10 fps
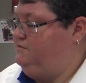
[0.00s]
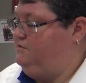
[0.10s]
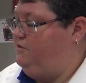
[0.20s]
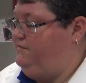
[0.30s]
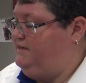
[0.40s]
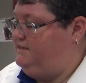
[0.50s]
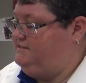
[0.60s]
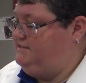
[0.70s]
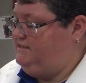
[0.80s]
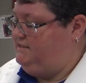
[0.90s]

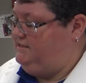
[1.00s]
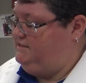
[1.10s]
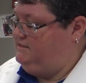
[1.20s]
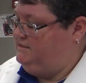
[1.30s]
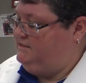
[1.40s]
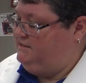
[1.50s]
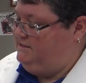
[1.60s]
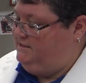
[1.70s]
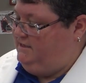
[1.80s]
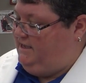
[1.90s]
COVID-19
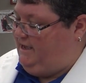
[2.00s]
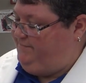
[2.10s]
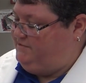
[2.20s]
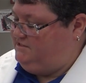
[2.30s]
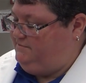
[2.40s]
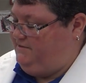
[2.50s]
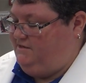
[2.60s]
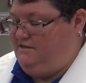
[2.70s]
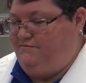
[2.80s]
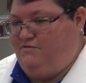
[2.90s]
happens to be an
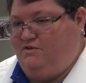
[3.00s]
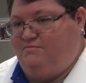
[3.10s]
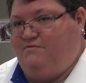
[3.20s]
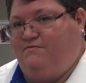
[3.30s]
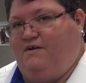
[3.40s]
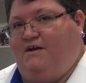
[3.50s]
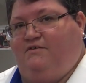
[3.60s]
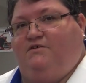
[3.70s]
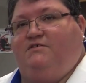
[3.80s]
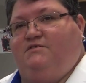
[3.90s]
enveloped
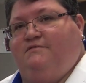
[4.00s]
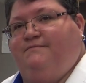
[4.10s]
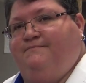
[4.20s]
virus.